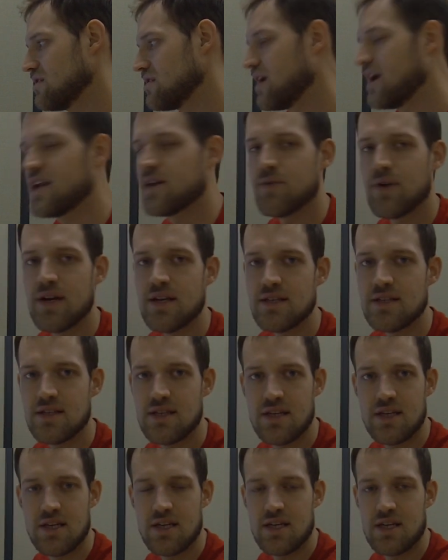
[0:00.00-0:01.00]
Anyways,
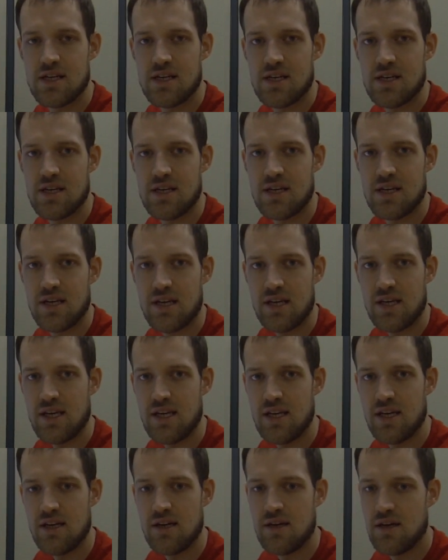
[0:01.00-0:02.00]

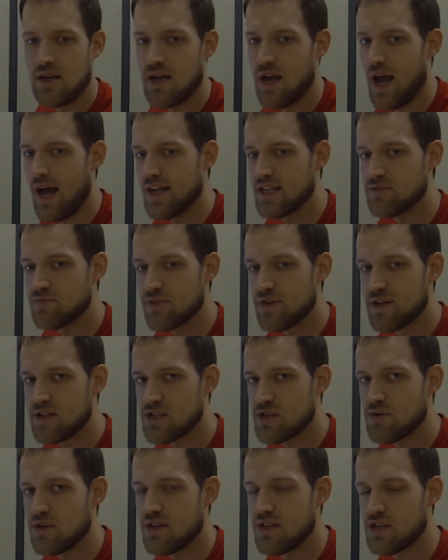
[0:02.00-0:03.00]
he hasn't been
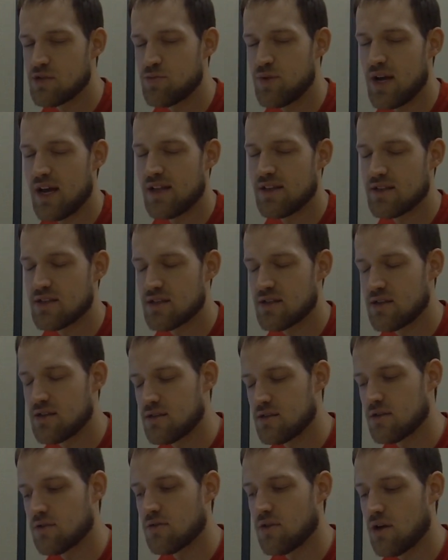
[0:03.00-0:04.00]
in Japan
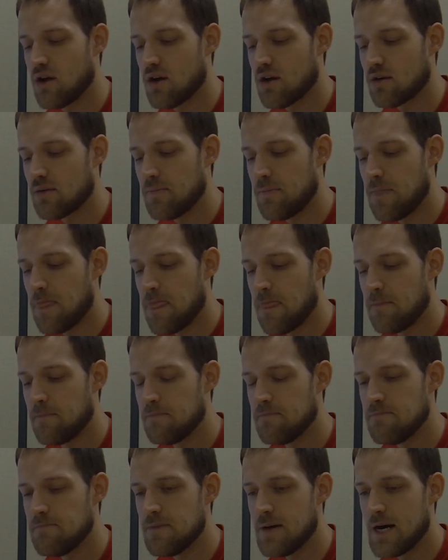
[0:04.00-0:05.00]
so long,
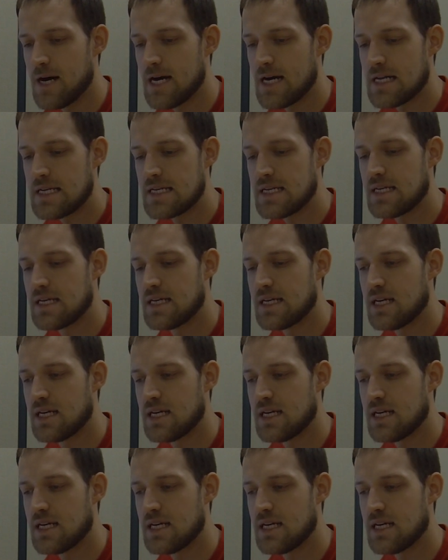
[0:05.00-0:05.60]
but